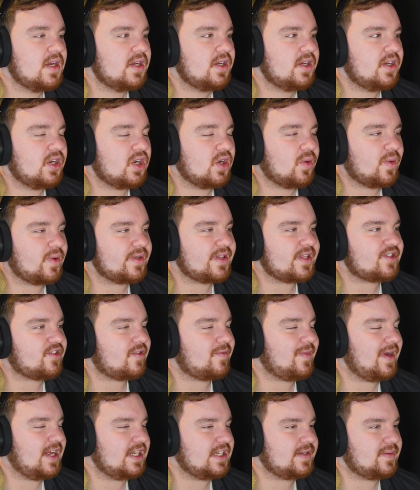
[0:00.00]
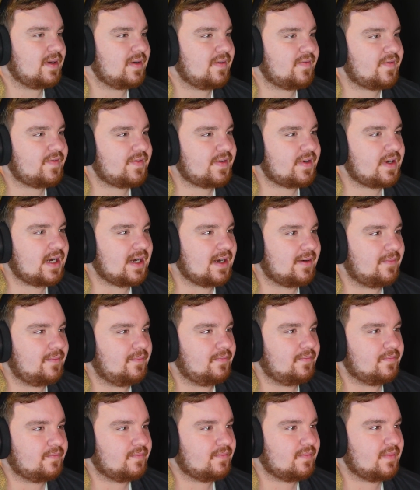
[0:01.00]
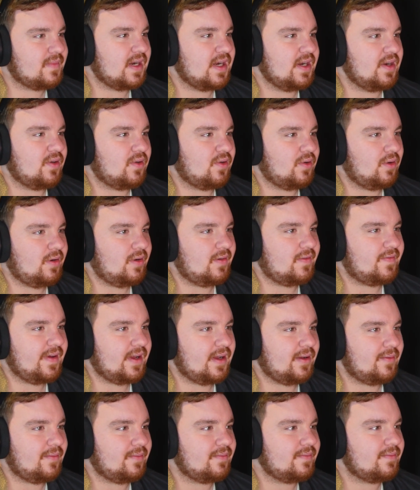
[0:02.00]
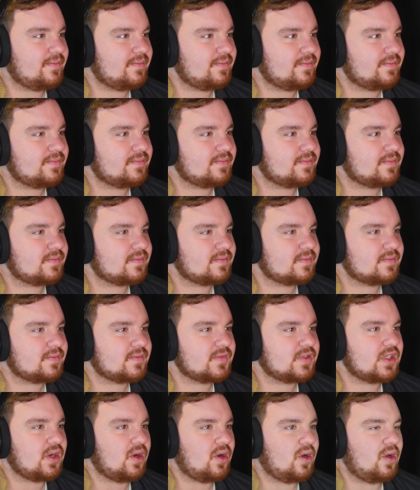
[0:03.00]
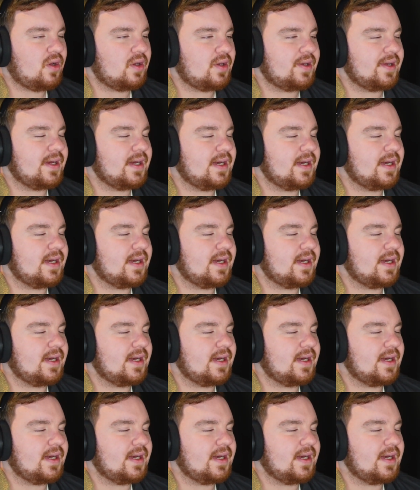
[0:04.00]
You know what this reminds me of? Old film called